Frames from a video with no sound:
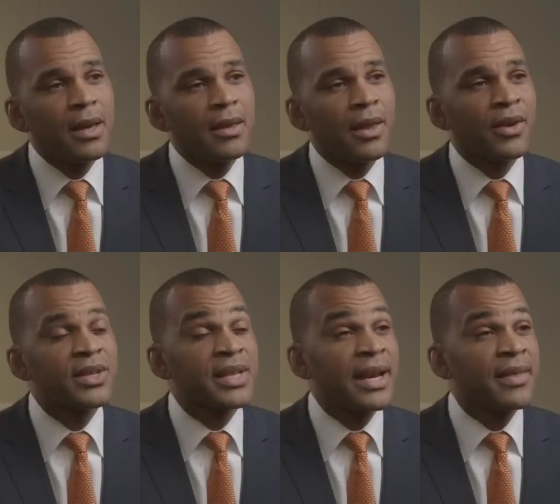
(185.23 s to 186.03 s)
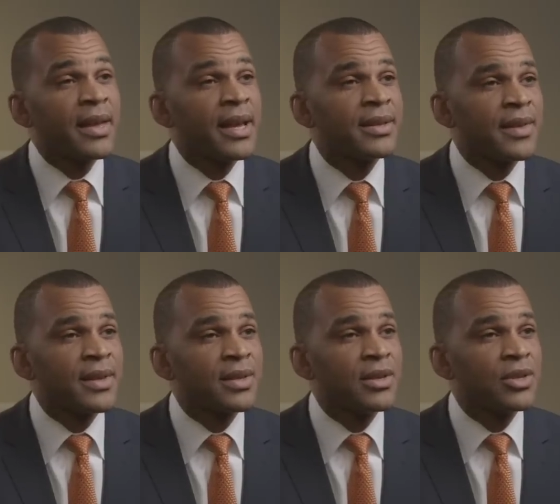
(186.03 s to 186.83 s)
The other exciting thing is that
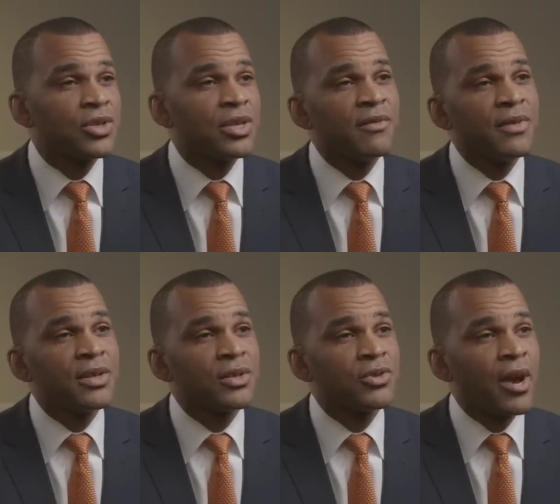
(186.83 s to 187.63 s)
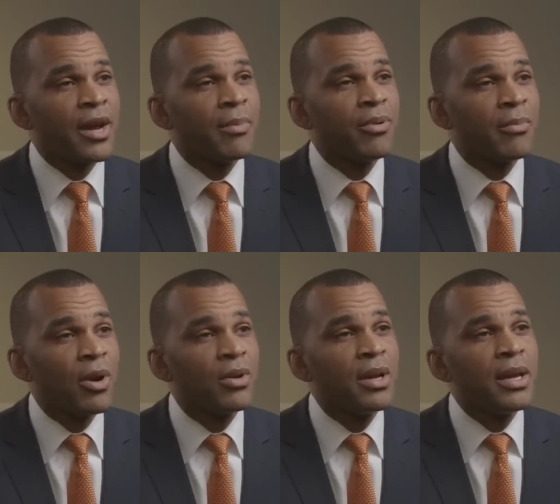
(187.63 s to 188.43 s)
this initiative is to try to
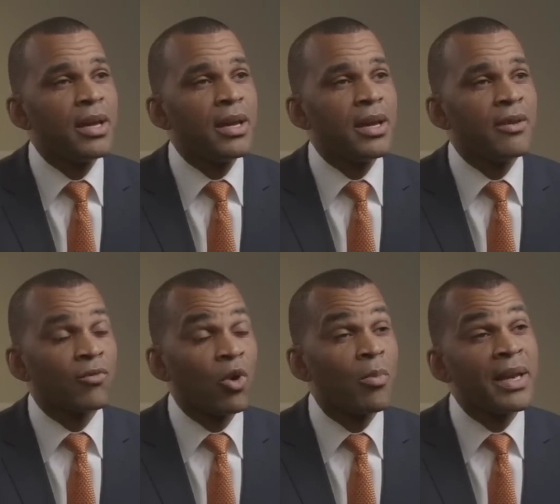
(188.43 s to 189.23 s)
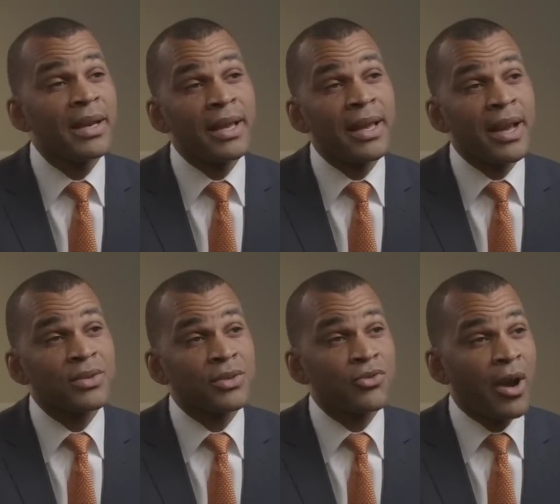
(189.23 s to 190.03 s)
promote enrollment in
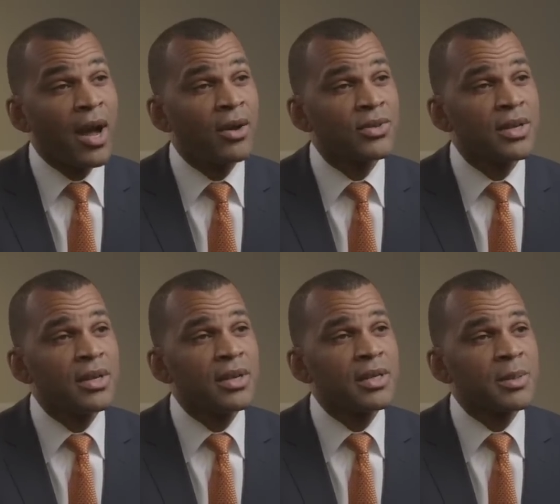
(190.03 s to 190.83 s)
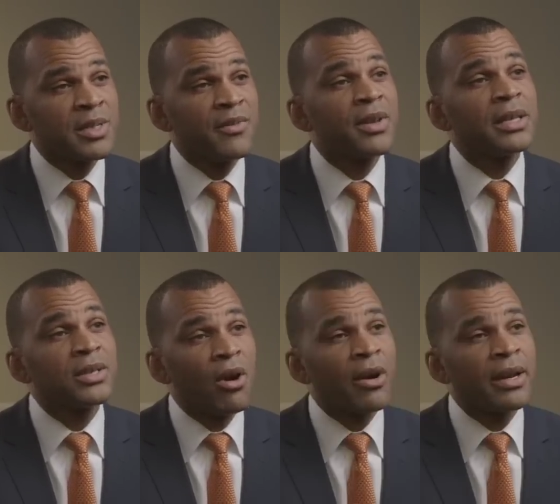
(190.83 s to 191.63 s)
cancer trials, specifically
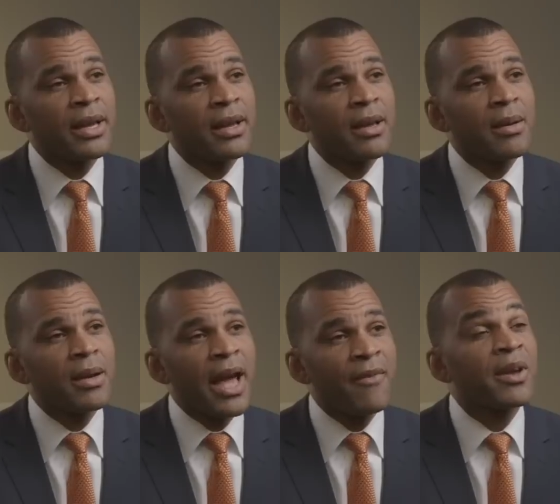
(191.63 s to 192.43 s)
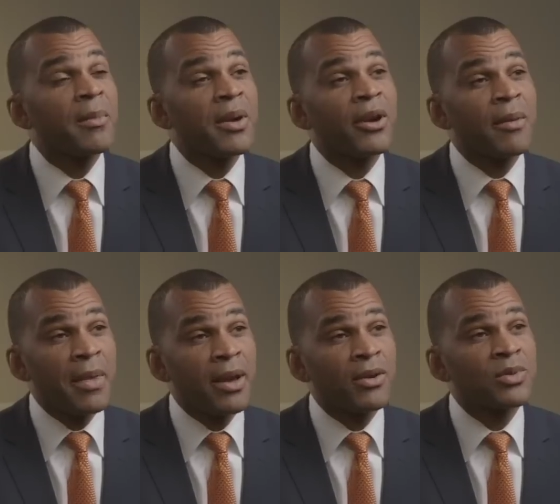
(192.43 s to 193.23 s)
targeting African American
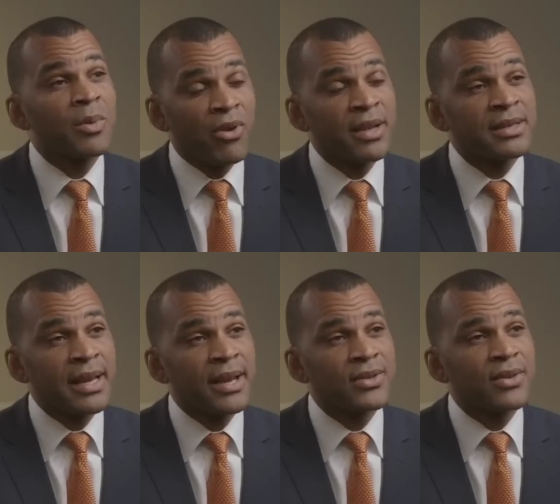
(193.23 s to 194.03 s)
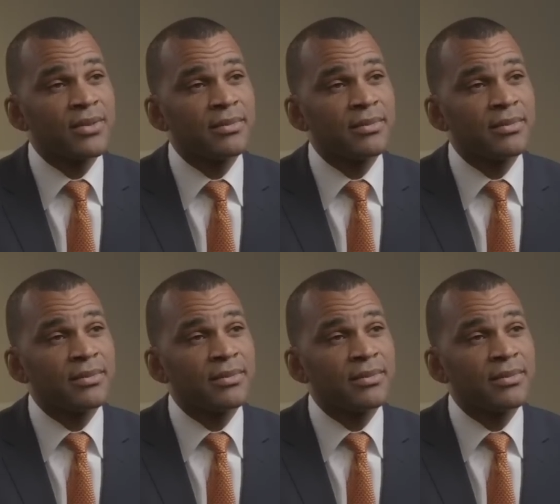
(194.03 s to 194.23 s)
males with prostate cancer.